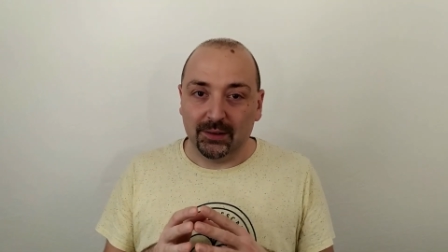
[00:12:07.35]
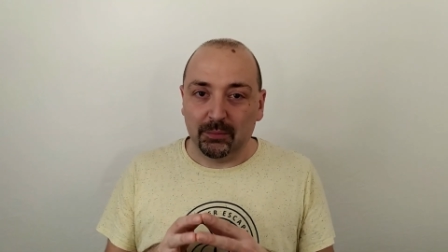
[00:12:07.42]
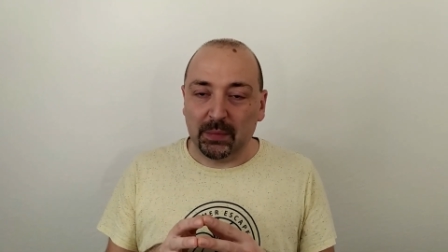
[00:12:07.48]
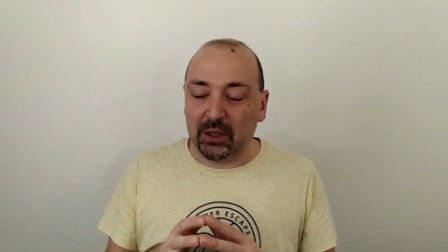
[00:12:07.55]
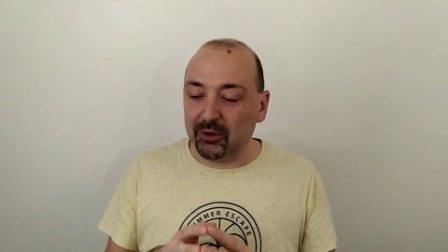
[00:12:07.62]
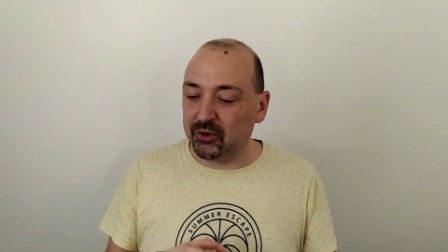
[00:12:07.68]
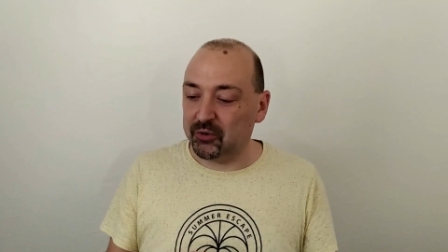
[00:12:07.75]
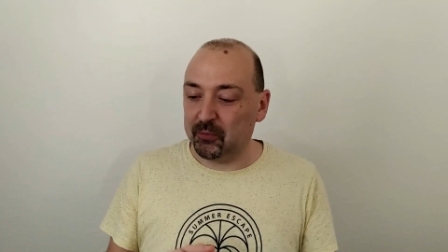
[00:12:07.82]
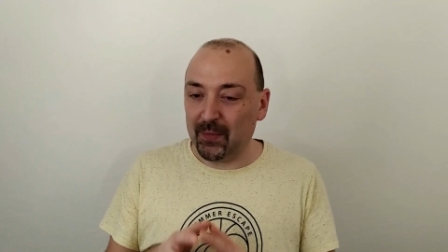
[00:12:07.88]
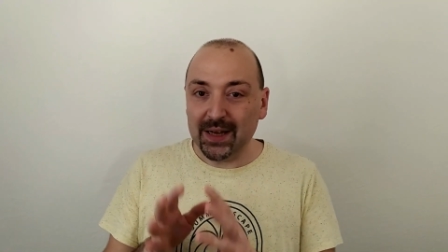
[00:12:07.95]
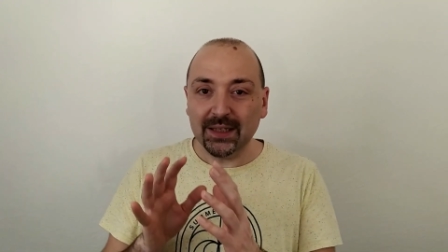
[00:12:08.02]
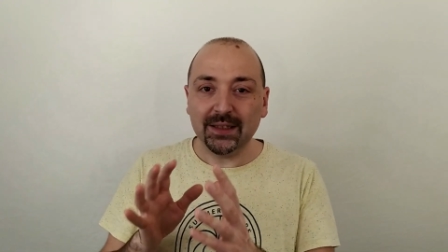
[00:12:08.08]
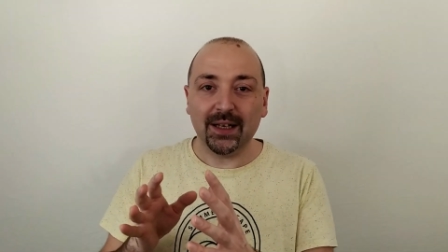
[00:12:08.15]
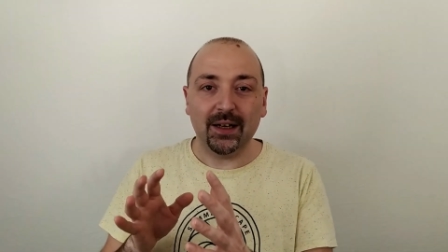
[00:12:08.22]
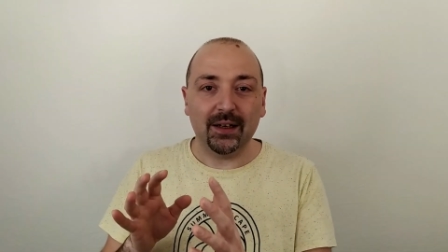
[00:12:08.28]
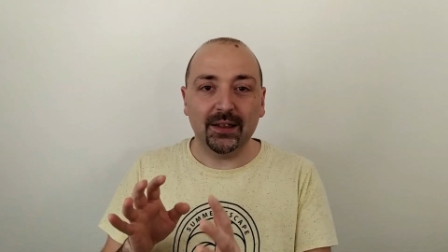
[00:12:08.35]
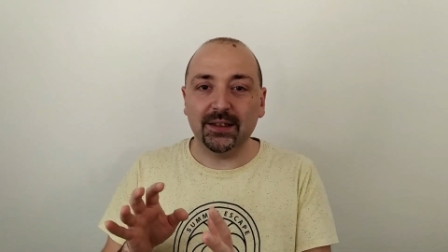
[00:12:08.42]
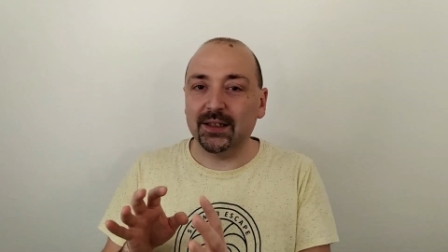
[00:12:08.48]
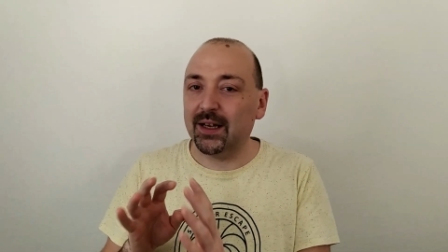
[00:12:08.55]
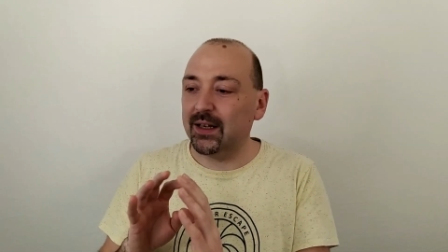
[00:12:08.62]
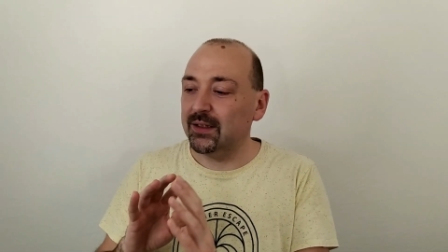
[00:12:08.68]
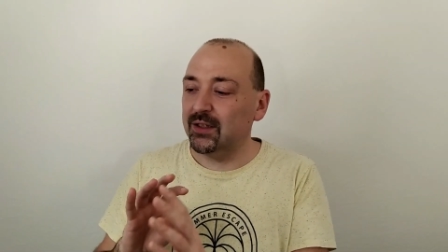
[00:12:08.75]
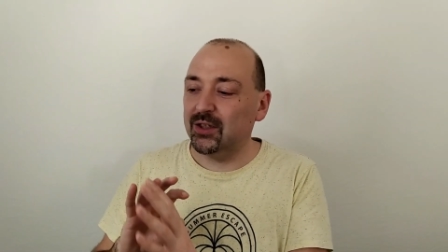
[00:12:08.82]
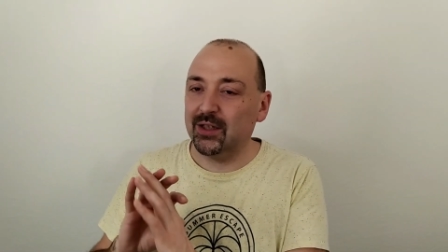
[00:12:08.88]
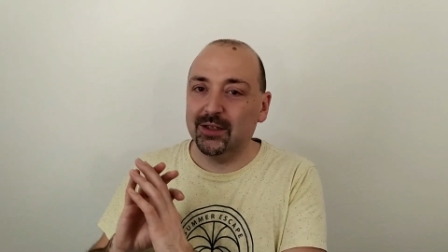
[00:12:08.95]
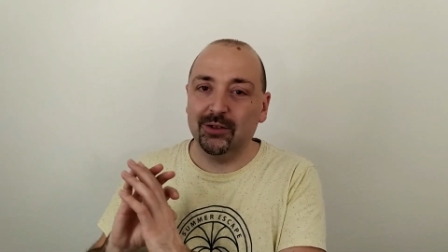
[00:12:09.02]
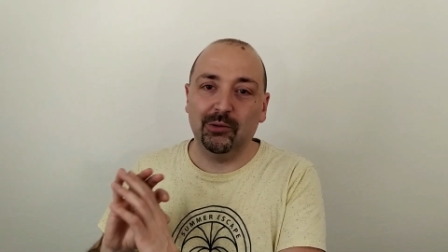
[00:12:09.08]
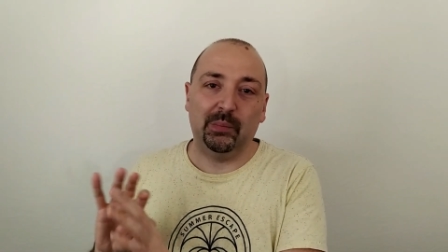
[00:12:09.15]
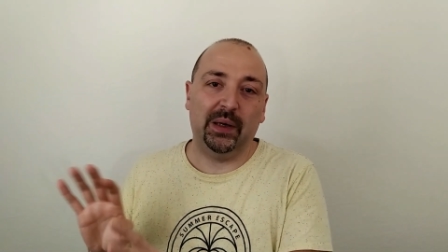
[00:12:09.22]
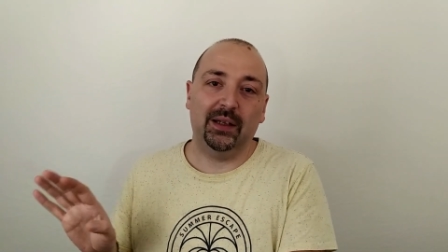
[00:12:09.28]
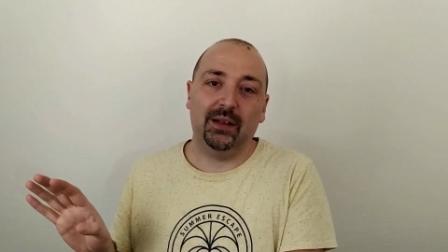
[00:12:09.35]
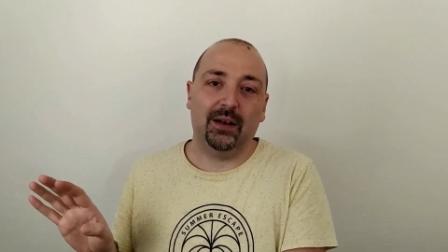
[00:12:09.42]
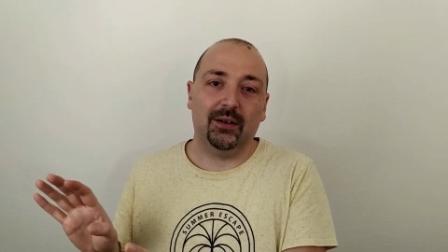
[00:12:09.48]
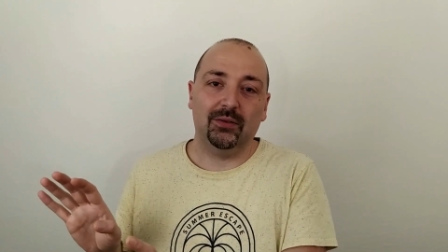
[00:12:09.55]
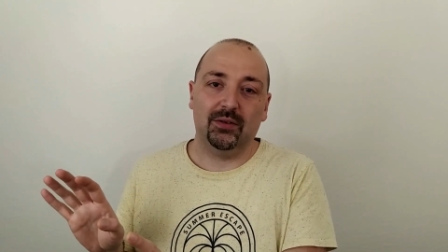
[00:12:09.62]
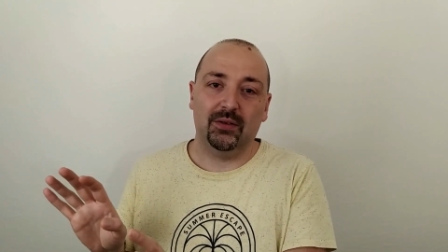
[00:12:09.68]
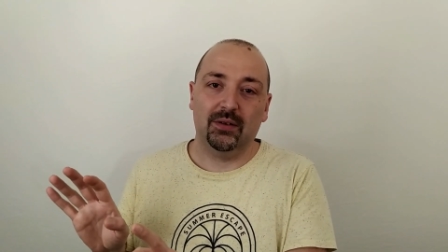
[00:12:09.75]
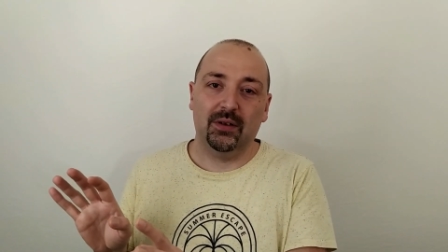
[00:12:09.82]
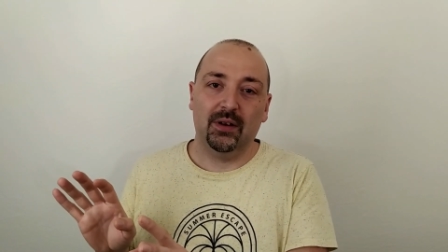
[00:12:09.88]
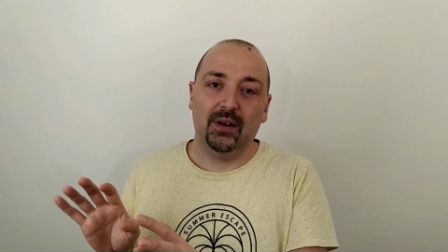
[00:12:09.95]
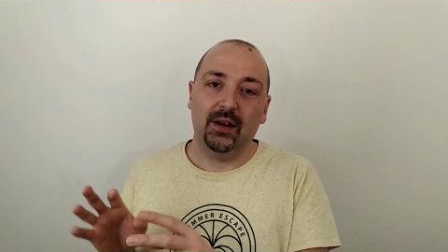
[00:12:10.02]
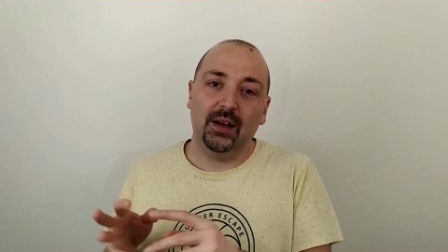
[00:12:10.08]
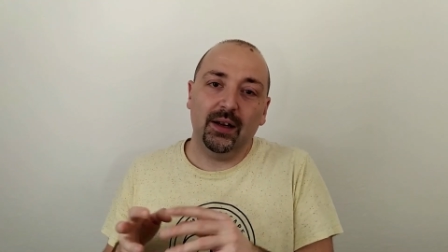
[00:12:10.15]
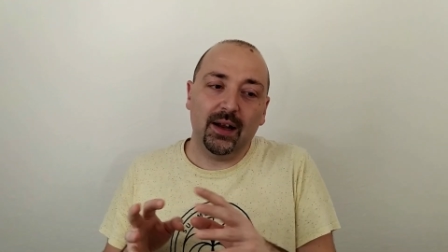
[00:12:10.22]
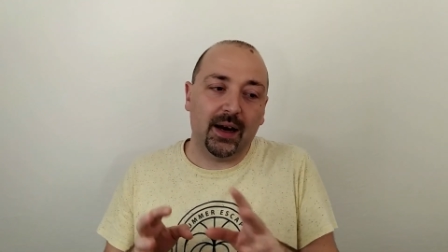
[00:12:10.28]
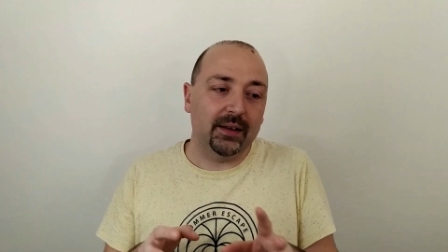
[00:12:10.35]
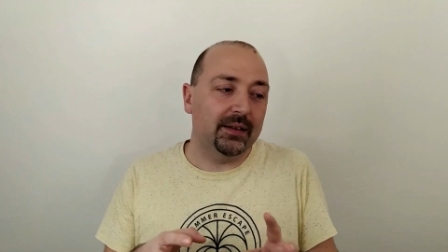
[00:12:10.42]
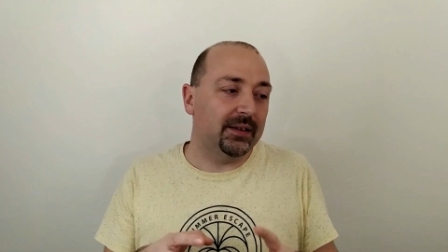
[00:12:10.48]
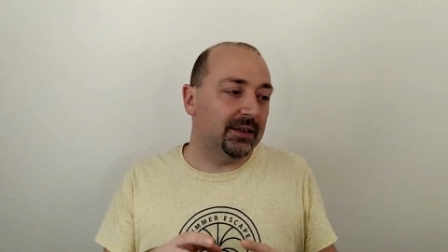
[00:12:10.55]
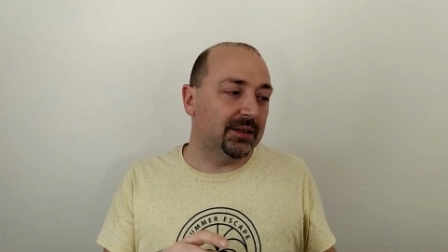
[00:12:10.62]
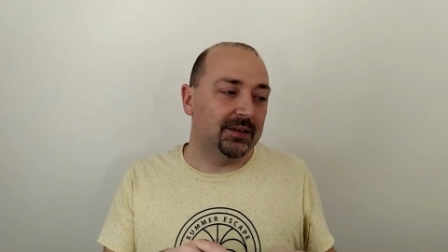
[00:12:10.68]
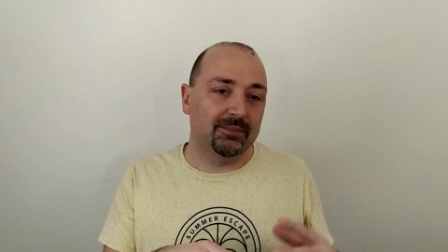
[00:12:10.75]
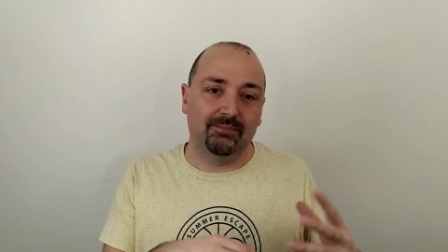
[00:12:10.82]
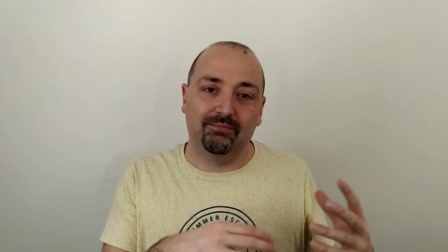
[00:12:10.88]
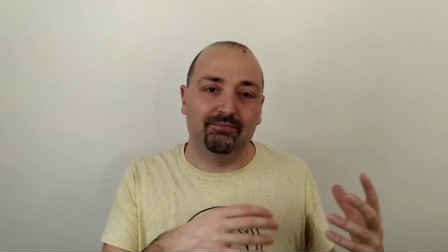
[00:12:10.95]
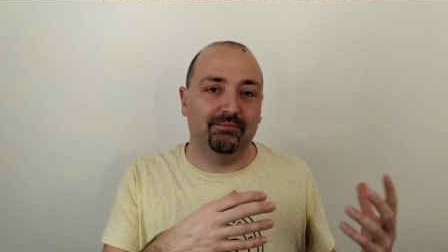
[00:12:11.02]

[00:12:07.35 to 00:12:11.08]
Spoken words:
because one salary is gone just to pay the house and the other is